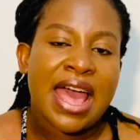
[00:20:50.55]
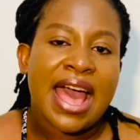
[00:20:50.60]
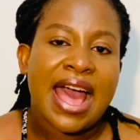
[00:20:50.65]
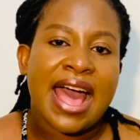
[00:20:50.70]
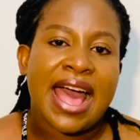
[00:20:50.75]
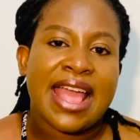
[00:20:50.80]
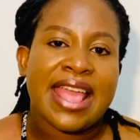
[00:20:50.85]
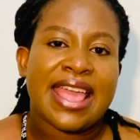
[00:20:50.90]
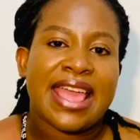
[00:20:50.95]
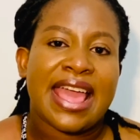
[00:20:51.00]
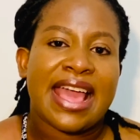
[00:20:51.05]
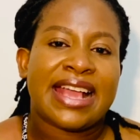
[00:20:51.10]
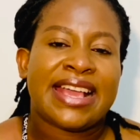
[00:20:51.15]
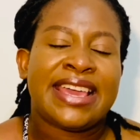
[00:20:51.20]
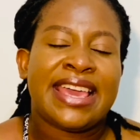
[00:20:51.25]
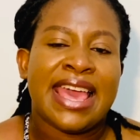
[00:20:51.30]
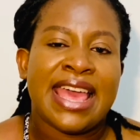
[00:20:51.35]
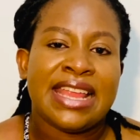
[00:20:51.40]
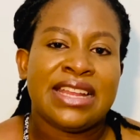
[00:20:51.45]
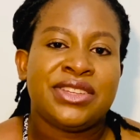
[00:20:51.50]
I
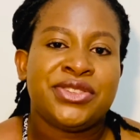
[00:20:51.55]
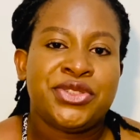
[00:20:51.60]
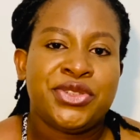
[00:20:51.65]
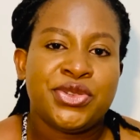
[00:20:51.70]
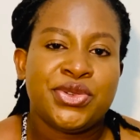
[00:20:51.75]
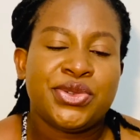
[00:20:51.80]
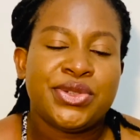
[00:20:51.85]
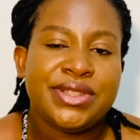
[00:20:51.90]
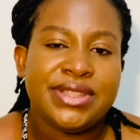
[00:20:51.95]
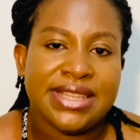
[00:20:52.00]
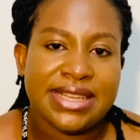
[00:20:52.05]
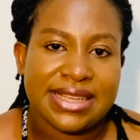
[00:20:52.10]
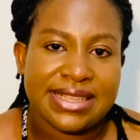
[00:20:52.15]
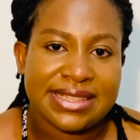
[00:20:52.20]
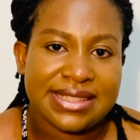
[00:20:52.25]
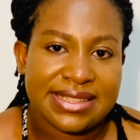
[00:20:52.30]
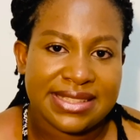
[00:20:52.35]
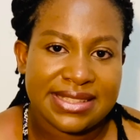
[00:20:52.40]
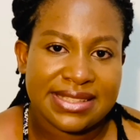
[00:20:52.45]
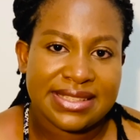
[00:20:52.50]
can do
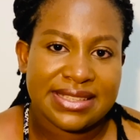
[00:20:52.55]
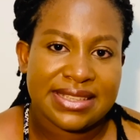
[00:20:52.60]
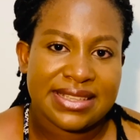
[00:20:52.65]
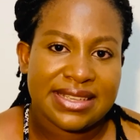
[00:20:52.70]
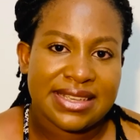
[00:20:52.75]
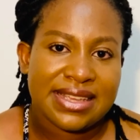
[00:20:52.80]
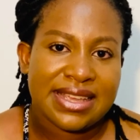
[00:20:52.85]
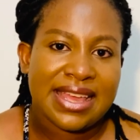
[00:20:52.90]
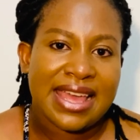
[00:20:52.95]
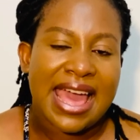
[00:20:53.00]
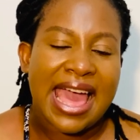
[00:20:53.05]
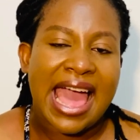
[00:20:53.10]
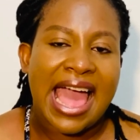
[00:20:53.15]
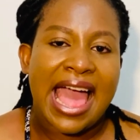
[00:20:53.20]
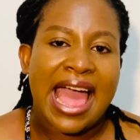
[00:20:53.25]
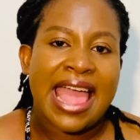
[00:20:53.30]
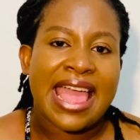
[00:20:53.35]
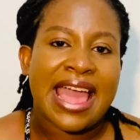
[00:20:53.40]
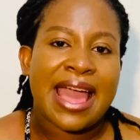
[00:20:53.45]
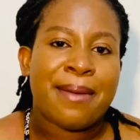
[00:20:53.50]
this,
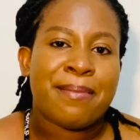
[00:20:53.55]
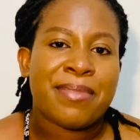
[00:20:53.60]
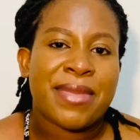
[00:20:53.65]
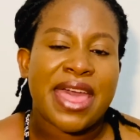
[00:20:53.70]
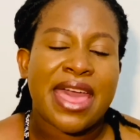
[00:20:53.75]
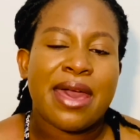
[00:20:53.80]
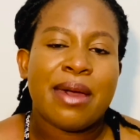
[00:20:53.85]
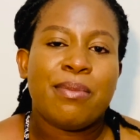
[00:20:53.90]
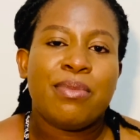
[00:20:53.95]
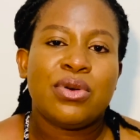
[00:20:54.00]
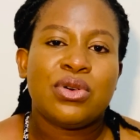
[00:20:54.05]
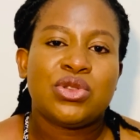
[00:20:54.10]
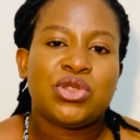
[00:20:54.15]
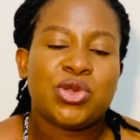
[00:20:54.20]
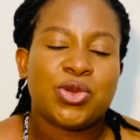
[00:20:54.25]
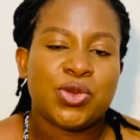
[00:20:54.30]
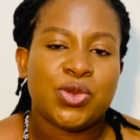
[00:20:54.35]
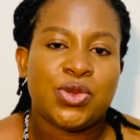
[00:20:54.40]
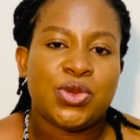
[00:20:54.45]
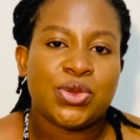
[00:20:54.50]
I am able
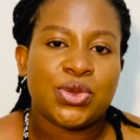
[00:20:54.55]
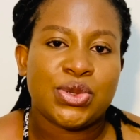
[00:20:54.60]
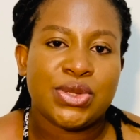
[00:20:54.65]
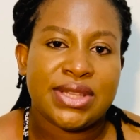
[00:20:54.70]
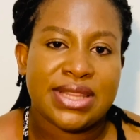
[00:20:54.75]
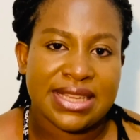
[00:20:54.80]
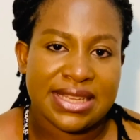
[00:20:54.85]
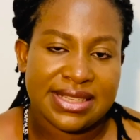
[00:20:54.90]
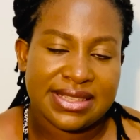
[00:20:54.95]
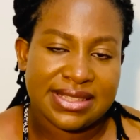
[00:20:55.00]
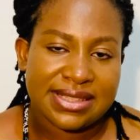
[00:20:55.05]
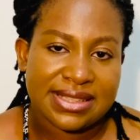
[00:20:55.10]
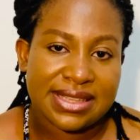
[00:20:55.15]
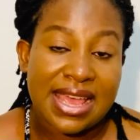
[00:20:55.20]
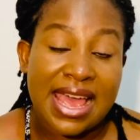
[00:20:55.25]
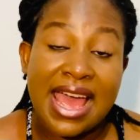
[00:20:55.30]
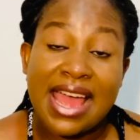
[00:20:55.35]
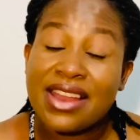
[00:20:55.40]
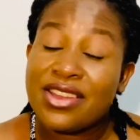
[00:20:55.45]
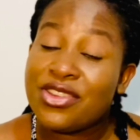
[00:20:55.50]
to do this,
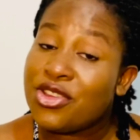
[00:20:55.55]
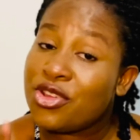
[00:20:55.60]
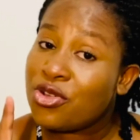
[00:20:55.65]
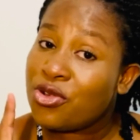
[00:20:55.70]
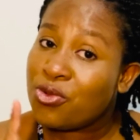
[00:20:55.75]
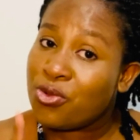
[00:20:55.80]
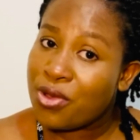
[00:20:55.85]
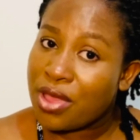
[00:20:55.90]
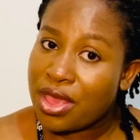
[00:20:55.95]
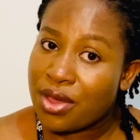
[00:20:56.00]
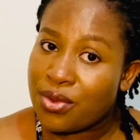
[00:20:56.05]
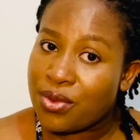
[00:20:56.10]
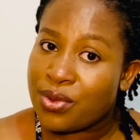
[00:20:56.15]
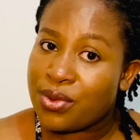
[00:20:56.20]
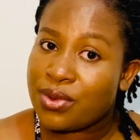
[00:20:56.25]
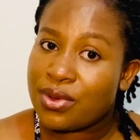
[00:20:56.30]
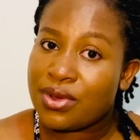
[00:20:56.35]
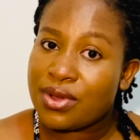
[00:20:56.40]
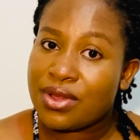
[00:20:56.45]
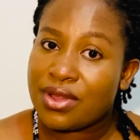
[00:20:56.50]
and you will.
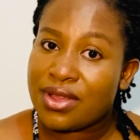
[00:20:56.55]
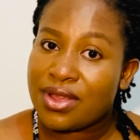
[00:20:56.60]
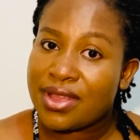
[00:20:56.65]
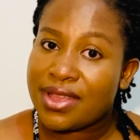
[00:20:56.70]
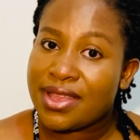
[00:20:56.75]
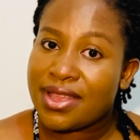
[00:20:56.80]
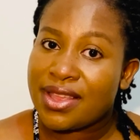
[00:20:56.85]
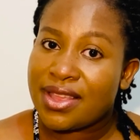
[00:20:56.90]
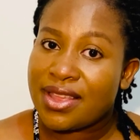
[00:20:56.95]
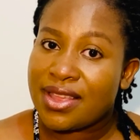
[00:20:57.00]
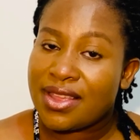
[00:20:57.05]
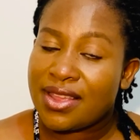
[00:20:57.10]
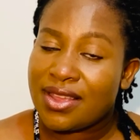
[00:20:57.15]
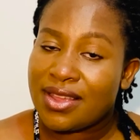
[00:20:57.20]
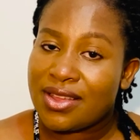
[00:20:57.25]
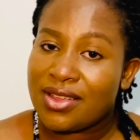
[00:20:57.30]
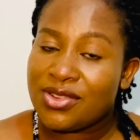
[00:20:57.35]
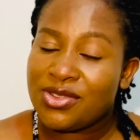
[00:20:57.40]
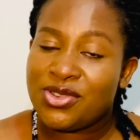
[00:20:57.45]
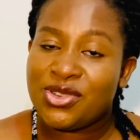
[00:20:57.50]

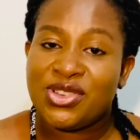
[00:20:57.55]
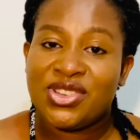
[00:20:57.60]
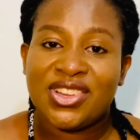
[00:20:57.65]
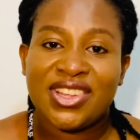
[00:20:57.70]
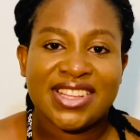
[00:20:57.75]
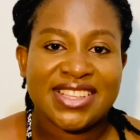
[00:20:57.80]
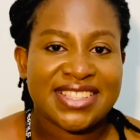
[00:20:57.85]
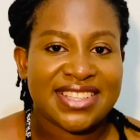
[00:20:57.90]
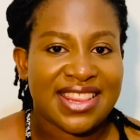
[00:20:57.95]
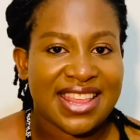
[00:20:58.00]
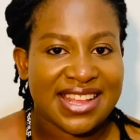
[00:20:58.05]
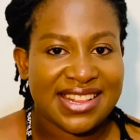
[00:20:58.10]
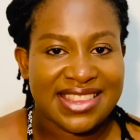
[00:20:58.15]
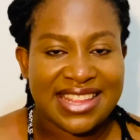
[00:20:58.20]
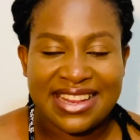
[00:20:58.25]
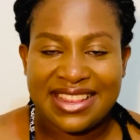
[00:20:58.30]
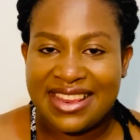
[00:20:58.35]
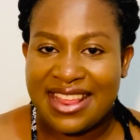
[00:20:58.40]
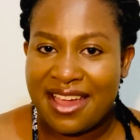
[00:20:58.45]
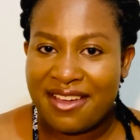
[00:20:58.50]
Do not let
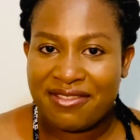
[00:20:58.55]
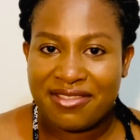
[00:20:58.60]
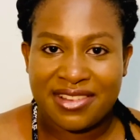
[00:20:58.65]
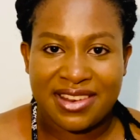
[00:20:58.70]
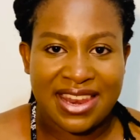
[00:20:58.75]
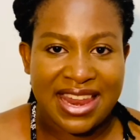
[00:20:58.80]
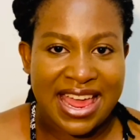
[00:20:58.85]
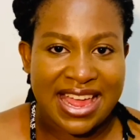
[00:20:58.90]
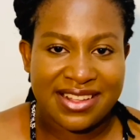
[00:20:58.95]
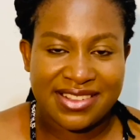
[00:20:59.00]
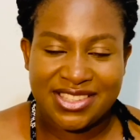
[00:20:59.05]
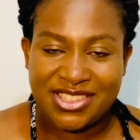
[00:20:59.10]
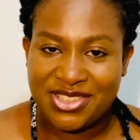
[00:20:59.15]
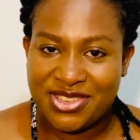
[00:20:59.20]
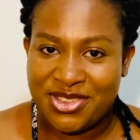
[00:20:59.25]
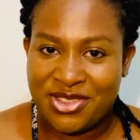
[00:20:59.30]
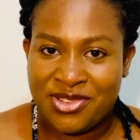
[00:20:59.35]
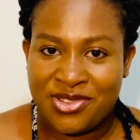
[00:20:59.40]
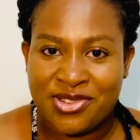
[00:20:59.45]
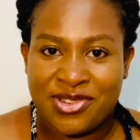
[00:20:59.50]
the devil lie to
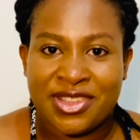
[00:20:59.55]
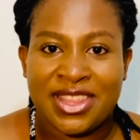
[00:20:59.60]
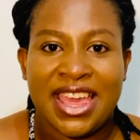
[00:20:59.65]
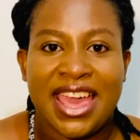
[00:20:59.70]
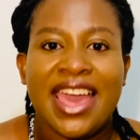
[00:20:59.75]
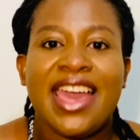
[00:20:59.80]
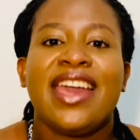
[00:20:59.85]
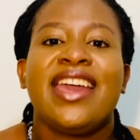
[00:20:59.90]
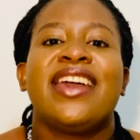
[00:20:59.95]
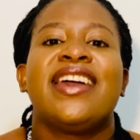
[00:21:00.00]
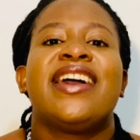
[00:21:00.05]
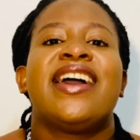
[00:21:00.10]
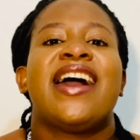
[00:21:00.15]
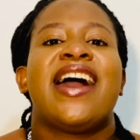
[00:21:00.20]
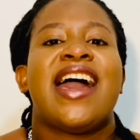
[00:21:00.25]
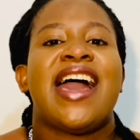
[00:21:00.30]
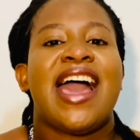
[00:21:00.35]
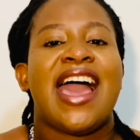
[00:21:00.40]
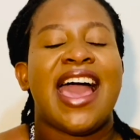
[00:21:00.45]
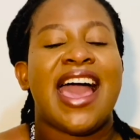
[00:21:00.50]
you, okay?
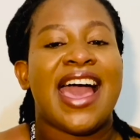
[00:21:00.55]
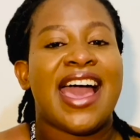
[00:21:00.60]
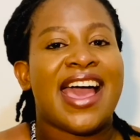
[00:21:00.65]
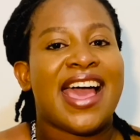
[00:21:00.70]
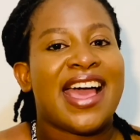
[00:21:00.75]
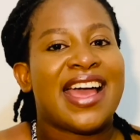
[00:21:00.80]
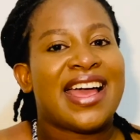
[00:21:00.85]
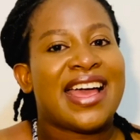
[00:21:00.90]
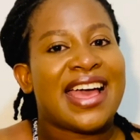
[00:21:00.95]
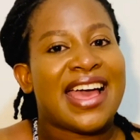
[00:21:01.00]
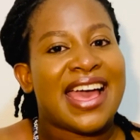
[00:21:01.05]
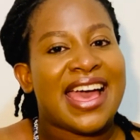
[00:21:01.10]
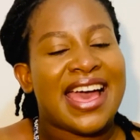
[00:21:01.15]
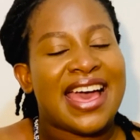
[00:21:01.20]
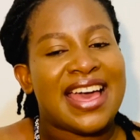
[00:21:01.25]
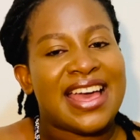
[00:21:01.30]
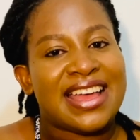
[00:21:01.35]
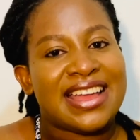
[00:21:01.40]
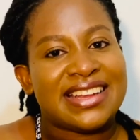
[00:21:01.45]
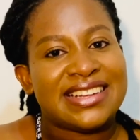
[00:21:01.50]

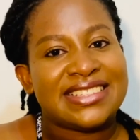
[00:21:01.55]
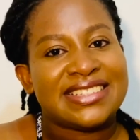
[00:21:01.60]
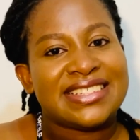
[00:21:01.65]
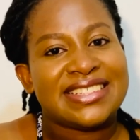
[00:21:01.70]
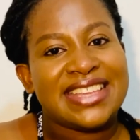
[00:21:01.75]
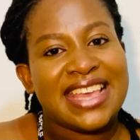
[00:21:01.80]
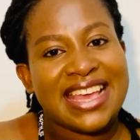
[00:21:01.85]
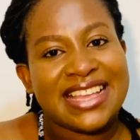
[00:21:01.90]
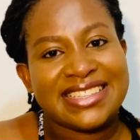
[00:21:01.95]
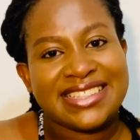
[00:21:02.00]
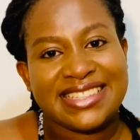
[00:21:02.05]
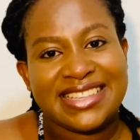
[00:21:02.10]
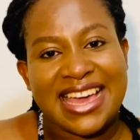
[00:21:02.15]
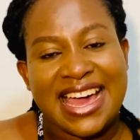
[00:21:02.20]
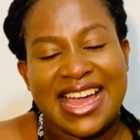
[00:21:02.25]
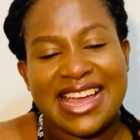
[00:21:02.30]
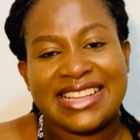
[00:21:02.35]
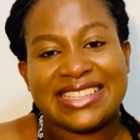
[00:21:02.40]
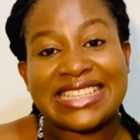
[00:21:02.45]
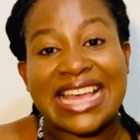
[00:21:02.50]
And yes,
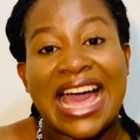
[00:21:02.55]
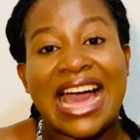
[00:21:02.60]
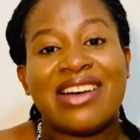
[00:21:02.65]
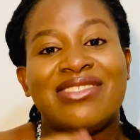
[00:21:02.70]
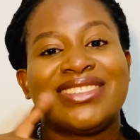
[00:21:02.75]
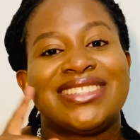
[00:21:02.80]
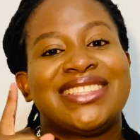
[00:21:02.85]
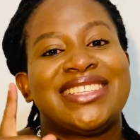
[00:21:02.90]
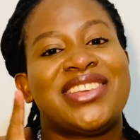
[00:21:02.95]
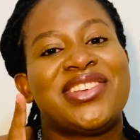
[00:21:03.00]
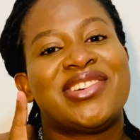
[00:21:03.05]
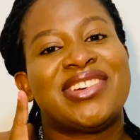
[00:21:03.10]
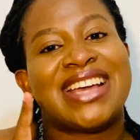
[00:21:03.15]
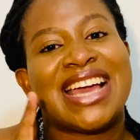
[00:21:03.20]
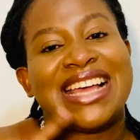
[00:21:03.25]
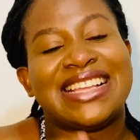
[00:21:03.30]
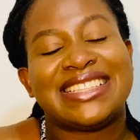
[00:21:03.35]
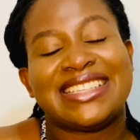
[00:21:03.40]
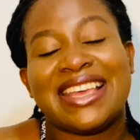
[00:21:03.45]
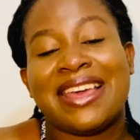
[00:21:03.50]
guys, I will see you
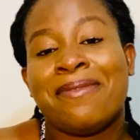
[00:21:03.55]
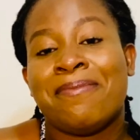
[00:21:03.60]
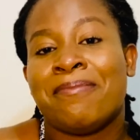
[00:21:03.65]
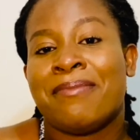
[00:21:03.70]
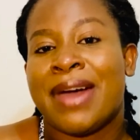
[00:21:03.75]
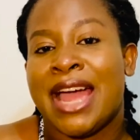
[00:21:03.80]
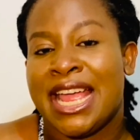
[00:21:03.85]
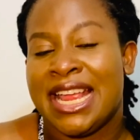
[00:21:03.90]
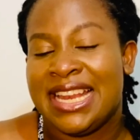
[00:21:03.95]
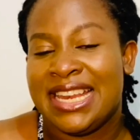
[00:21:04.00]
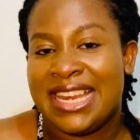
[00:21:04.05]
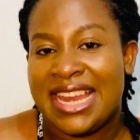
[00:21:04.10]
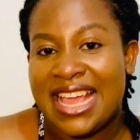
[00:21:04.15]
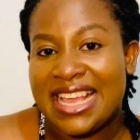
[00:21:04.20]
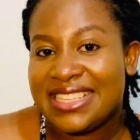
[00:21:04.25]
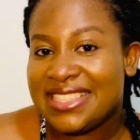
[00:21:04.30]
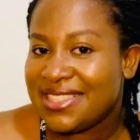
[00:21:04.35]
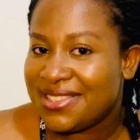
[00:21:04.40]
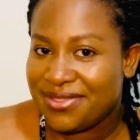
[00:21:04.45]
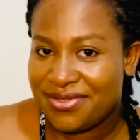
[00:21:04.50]
guys in my
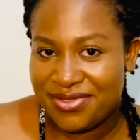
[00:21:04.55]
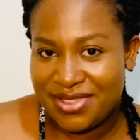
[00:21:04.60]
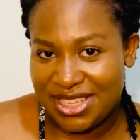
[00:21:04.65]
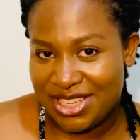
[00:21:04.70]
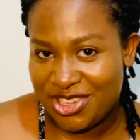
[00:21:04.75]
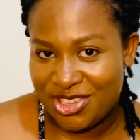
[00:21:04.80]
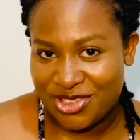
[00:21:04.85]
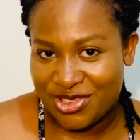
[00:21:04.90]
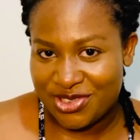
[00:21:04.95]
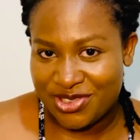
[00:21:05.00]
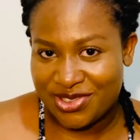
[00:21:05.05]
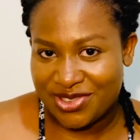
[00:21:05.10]
next video.